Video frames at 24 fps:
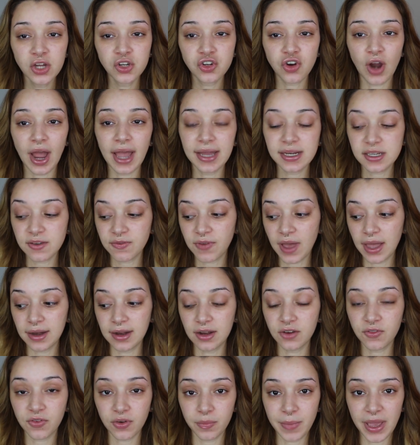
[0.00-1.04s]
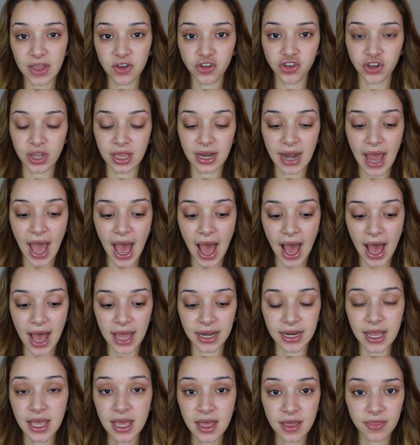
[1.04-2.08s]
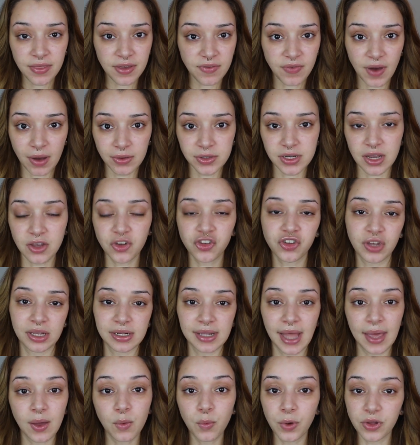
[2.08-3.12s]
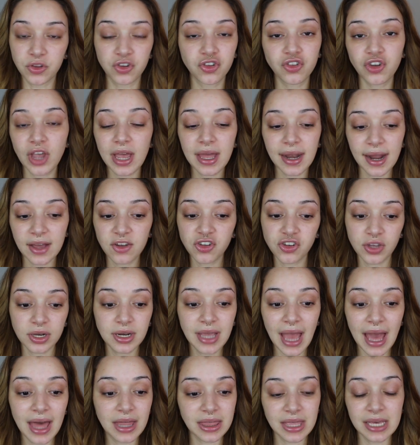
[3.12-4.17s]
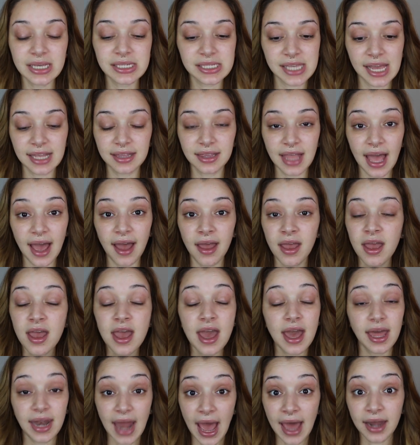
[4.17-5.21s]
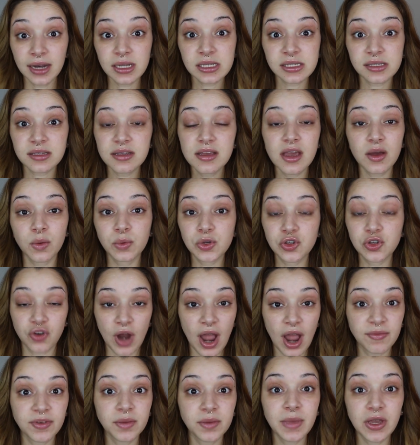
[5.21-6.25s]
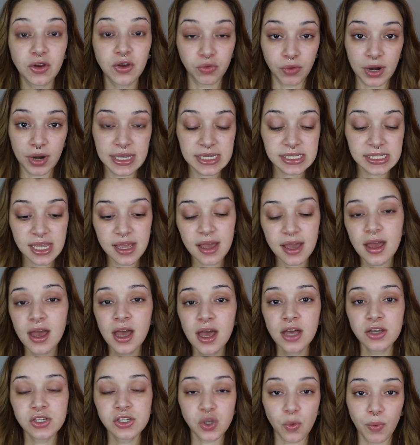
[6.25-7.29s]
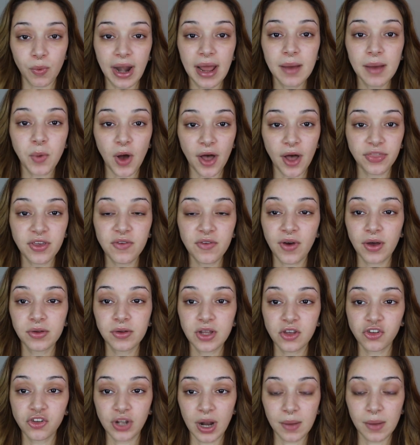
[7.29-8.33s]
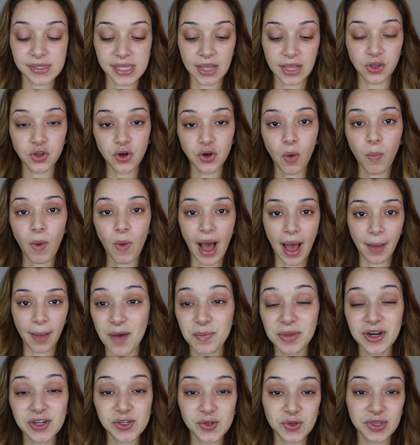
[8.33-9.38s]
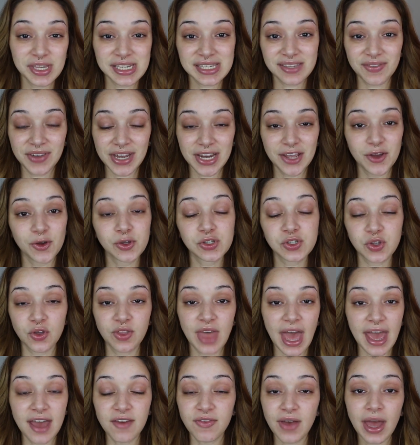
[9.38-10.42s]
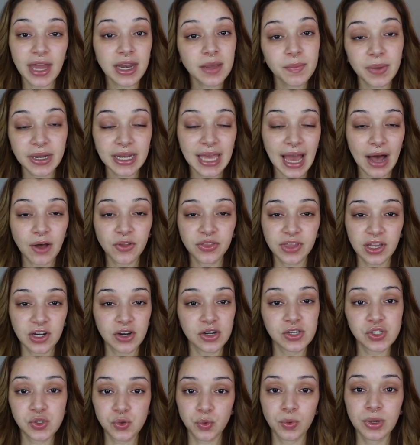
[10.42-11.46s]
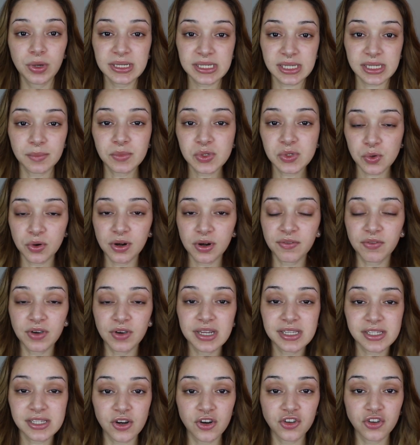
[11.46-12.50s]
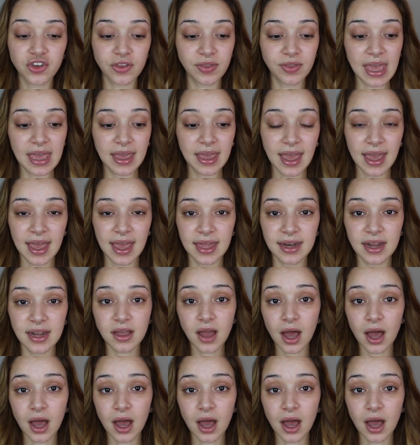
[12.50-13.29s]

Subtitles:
trying to find information on the foundation, like which shade I should get, things like that. And honestly, it was driving me crazy. So when I bought the foundation, I was like, you know what? I'm gonna do this video so that if anybody out there is doing some sort of research, they can